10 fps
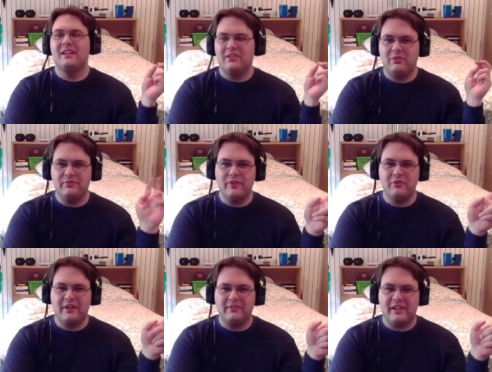
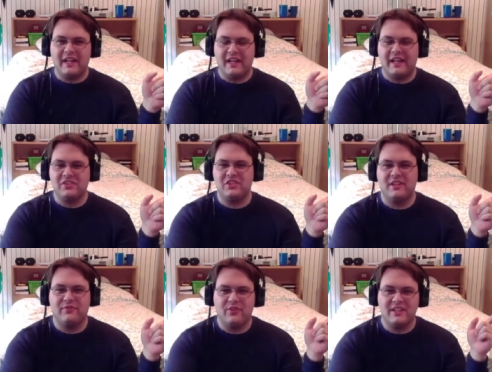Fua actually
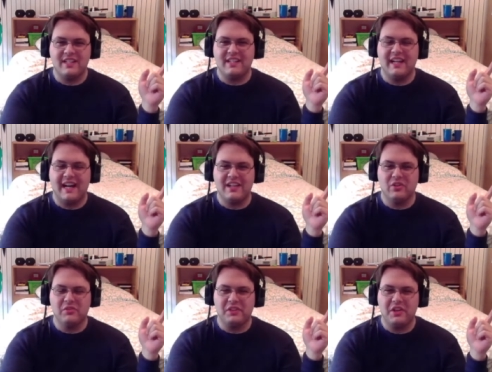confronted Guy
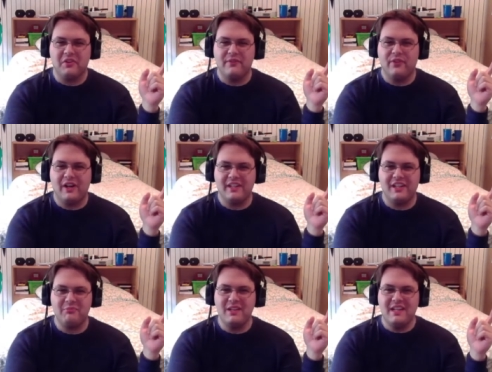earlier and fought
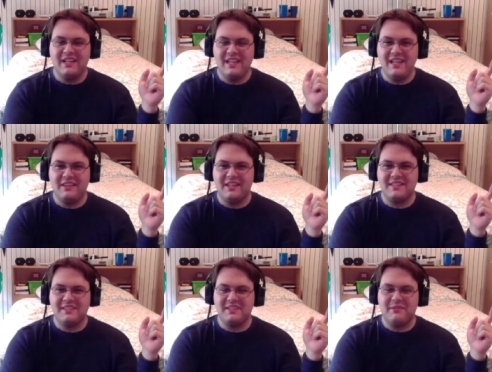him, he let
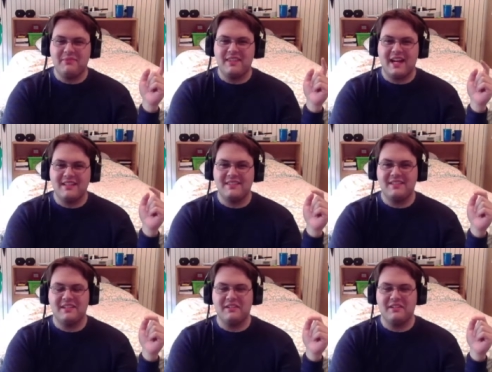slip that.